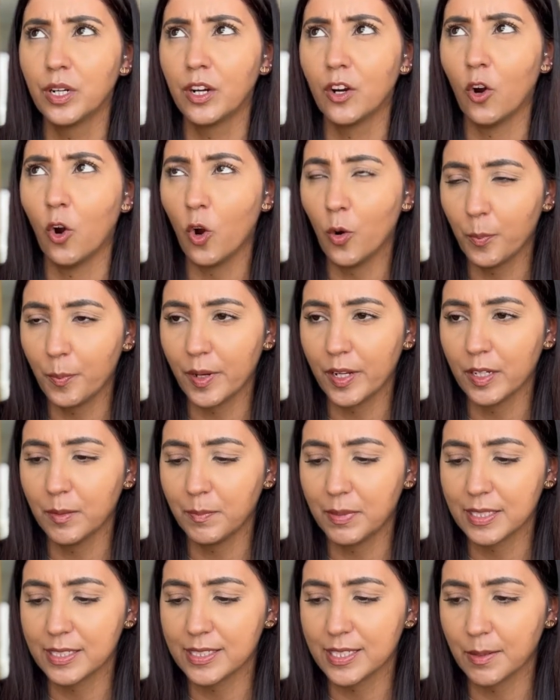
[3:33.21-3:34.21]
open
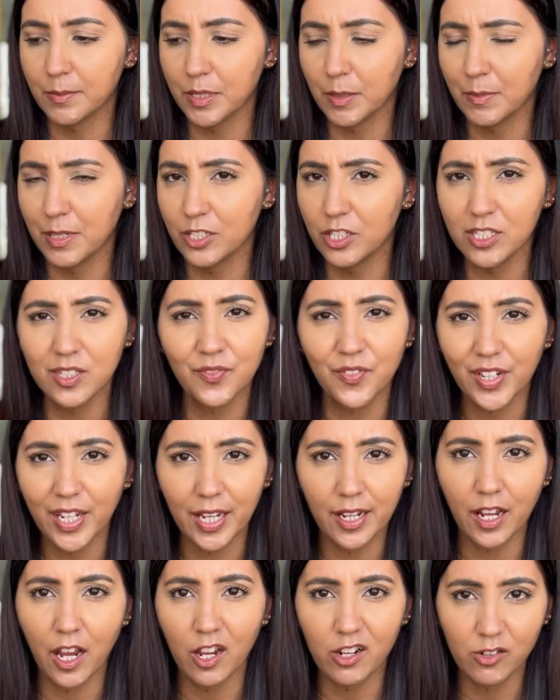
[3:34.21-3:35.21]
but sometimes i just forget
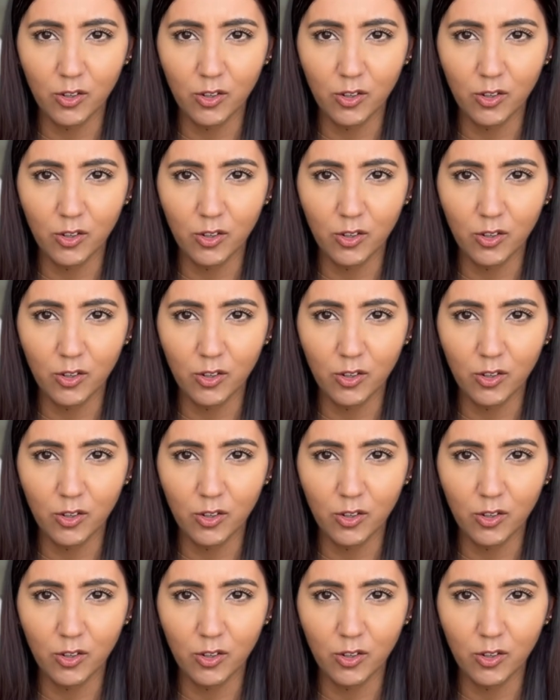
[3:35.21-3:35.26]
how to